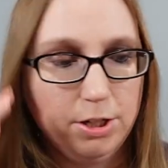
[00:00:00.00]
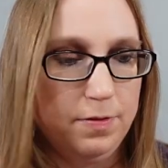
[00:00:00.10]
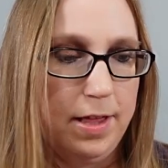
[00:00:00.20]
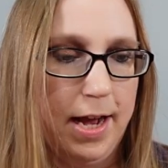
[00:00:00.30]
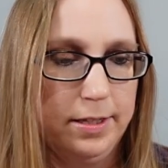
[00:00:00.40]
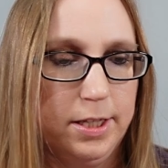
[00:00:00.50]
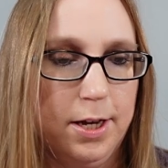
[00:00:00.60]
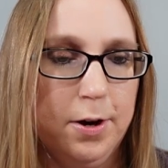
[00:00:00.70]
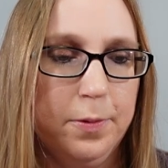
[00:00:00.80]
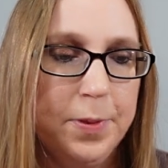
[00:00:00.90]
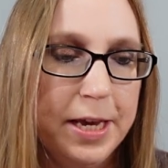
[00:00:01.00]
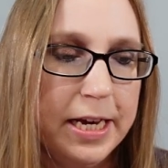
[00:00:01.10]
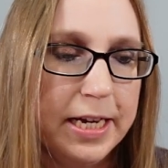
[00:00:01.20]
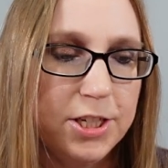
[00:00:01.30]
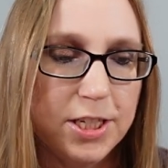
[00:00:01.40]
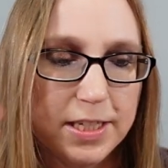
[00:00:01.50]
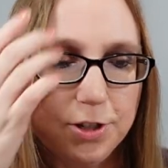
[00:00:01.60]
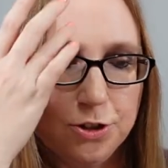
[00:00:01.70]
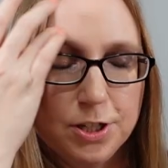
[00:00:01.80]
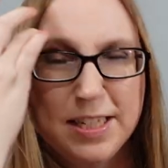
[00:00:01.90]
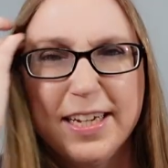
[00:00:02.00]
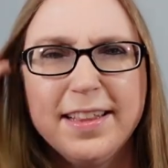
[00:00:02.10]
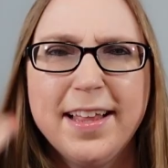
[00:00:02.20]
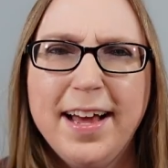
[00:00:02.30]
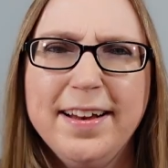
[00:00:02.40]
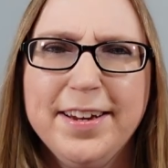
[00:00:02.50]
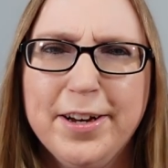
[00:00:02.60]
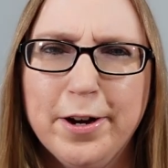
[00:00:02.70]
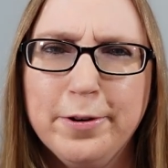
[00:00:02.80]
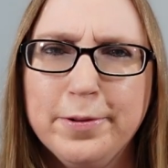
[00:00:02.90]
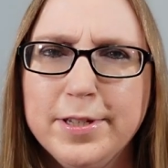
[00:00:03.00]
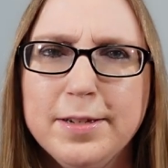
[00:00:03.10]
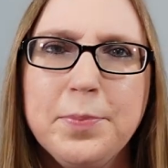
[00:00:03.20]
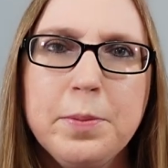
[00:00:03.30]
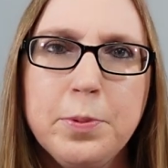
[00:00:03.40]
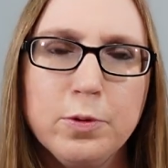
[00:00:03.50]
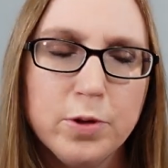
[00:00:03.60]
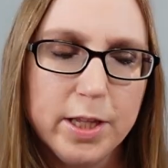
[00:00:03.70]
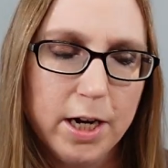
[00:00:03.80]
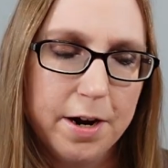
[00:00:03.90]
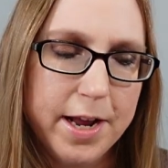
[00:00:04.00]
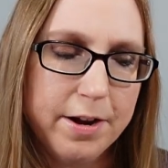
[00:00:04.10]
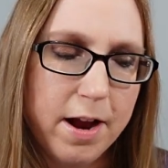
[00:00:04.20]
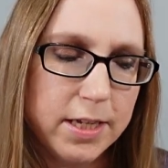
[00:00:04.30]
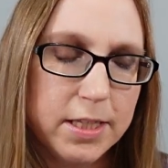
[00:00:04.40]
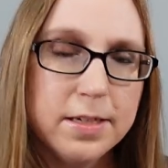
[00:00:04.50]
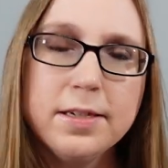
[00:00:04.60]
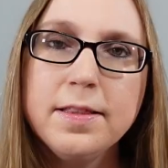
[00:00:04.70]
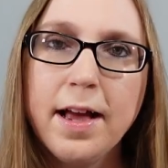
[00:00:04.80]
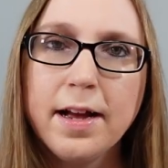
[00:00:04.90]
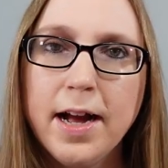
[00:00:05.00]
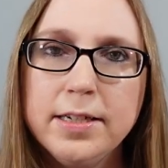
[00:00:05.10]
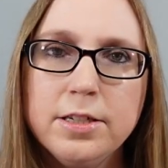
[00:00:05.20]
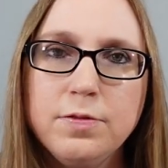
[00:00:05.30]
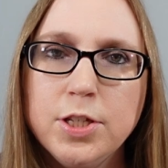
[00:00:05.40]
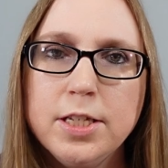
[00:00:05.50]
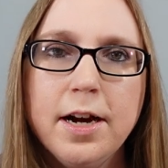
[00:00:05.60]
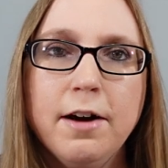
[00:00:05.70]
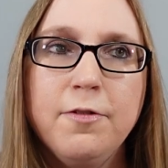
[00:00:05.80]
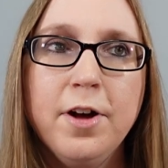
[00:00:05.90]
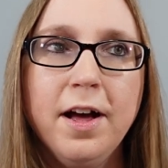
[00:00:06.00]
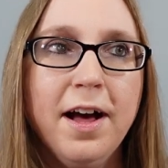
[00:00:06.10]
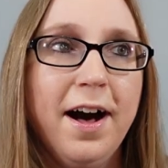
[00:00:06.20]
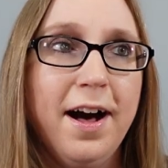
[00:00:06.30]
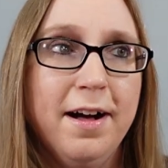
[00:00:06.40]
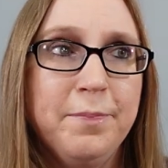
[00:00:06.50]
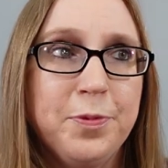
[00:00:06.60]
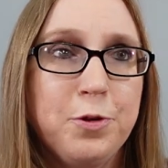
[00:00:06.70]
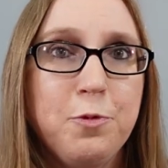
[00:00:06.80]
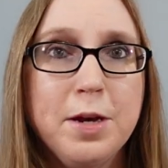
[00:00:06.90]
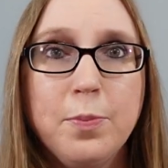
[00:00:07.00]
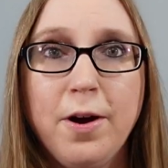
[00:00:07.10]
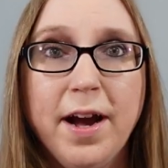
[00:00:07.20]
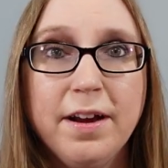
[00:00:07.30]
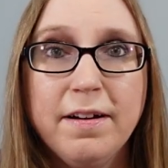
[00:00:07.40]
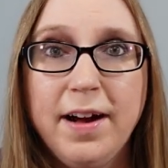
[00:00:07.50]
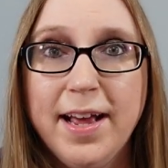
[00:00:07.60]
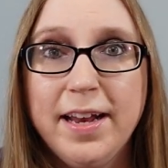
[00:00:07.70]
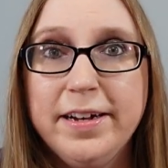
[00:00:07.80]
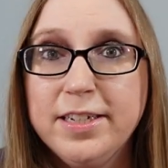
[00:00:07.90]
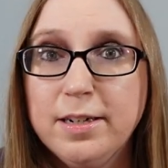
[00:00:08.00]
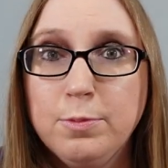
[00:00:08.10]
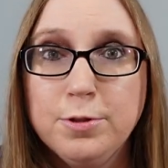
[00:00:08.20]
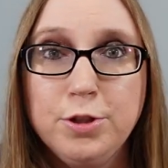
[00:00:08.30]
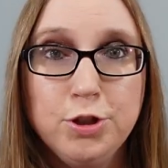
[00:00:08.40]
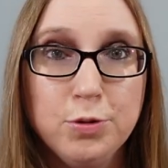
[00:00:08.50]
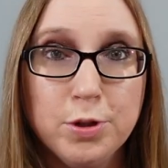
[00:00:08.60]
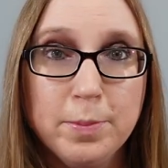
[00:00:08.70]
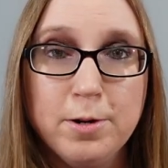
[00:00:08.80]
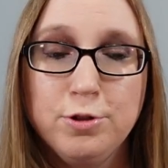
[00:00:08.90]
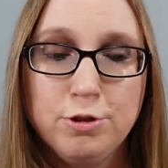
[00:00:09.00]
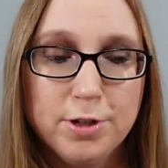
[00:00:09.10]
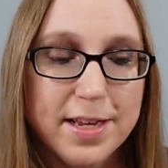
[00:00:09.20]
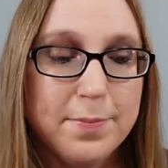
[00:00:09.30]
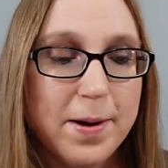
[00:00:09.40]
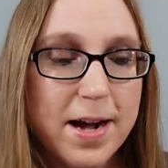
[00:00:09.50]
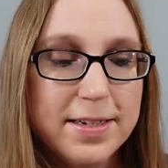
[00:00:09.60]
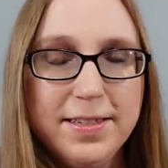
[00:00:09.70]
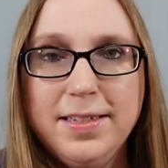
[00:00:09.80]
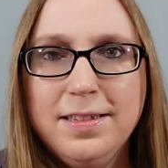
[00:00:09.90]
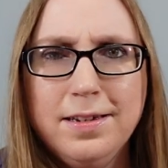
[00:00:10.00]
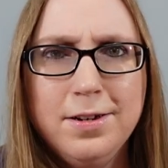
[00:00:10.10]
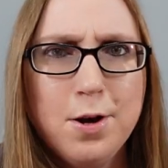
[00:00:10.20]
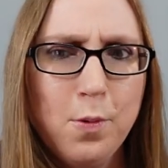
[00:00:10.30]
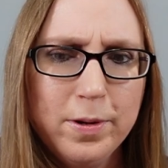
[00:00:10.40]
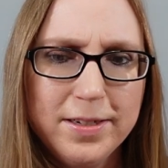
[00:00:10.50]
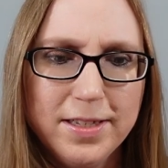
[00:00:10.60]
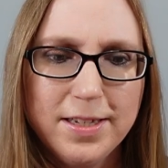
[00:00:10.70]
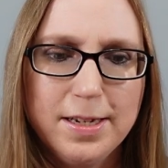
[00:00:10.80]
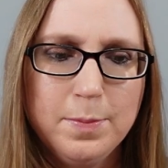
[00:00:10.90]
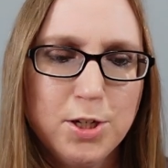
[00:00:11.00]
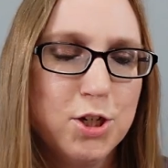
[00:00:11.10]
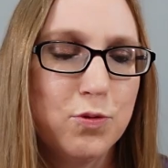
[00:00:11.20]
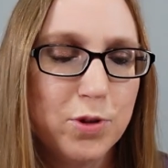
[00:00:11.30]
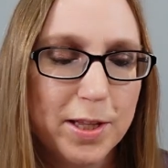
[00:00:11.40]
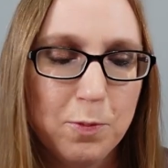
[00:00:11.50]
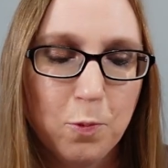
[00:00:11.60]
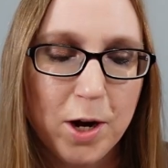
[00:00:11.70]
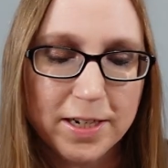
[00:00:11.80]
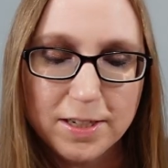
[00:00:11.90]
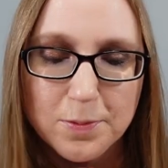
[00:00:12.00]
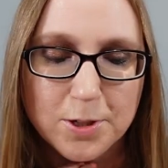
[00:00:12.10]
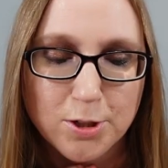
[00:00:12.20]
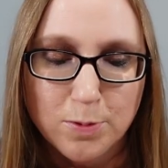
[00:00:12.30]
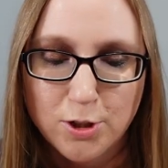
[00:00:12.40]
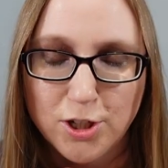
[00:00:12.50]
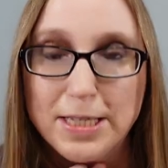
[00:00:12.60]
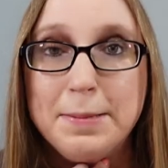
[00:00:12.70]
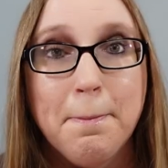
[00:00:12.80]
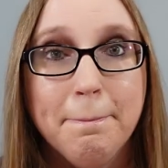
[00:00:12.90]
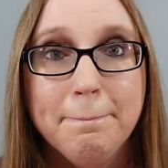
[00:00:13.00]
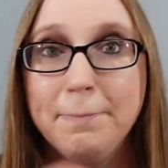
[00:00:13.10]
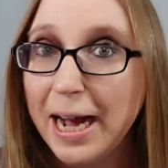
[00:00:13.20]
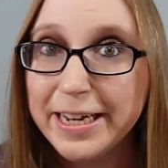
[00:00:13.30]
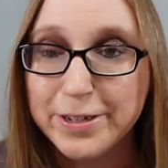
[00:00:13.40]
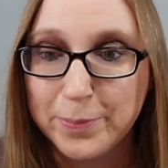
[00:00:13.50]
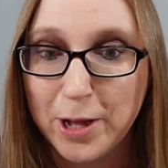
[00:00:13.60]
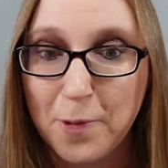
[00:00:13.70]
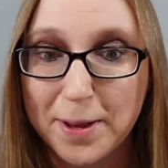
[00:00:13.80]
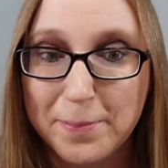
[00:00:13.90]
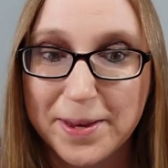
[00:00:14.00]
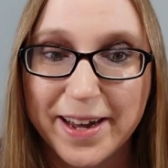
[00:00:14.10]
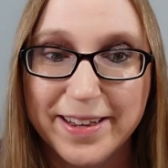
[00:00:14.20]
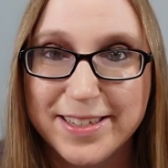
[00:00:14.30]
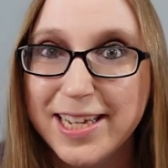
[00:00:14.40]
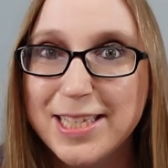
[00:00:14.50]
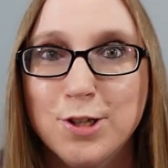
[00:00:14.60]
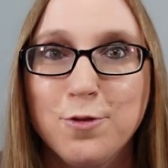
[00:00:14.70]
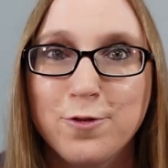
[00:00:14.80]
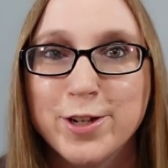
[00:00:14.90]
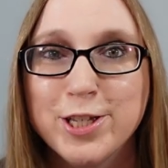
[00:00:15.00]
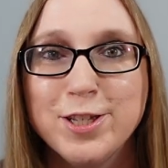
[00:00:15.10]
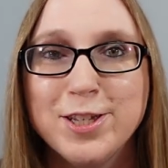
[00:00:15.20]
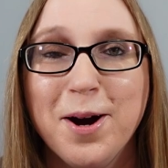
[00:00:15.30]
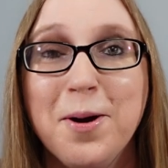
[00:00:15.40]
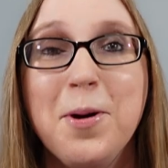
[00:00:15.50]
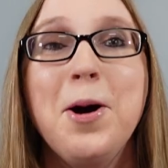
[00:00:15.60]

for that. So it's just interesting that, you know, some people really aren't interested in that kind of stuff. Um, the week prior, I had ended up with two Limoges trinket boxes that no one seemed to really want, which was just mind-blowing because they sold for so